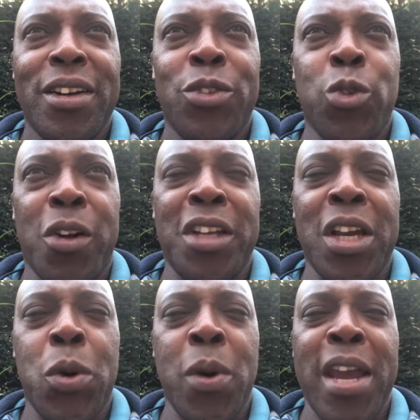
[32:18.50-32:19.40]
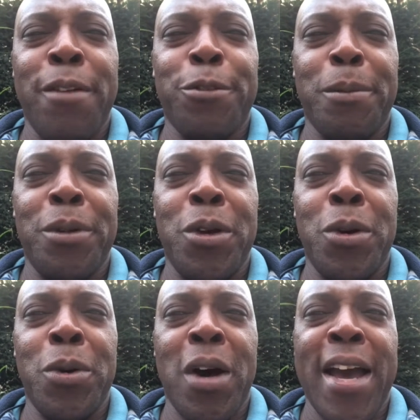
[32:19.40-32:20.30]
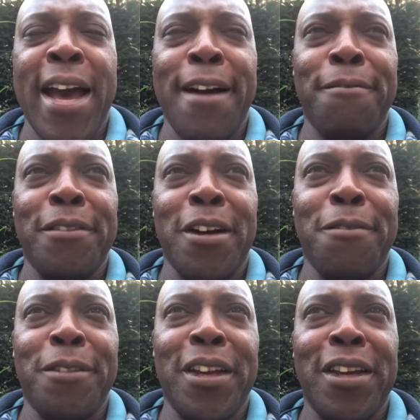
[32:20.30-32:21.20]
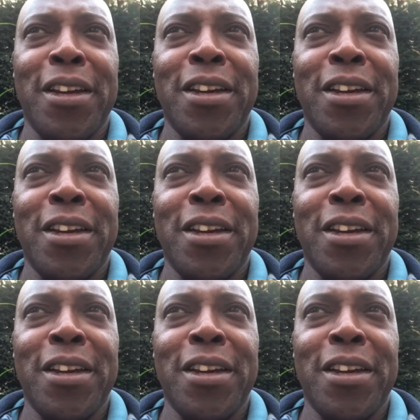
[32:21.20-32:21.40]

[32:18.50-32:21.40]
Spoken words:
running away from you, I have nothing